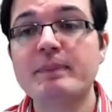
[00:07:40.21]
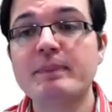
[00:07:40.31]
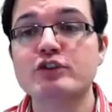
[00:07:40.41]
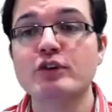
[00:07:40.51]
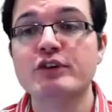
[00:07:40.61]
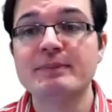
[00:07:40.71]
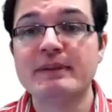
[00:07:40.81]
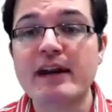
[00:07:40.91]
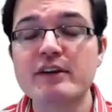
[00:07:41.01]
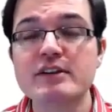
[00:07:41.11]
page look
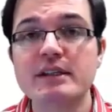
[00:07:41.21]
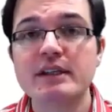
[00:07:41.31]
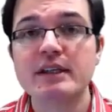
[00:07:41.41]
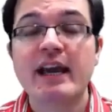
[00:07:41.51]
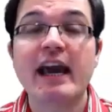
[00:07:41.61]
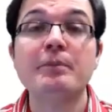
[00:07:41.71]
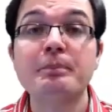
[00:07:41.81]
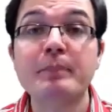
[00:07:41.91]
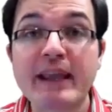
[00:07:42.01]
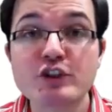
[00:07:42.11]
similarity and
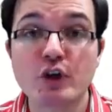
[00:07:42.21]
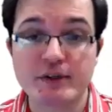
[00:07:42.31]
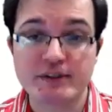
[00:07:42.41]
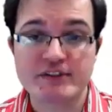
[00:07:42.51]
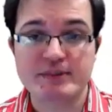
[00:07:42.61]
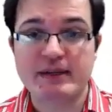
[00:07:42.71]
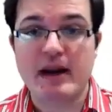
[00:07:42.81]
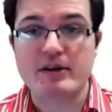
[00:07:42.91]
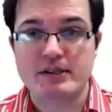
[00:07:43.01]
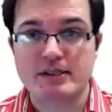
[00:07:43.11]
page content
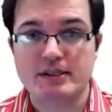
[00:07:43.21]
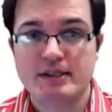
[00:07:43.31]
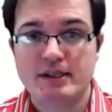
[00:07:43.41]
similarity.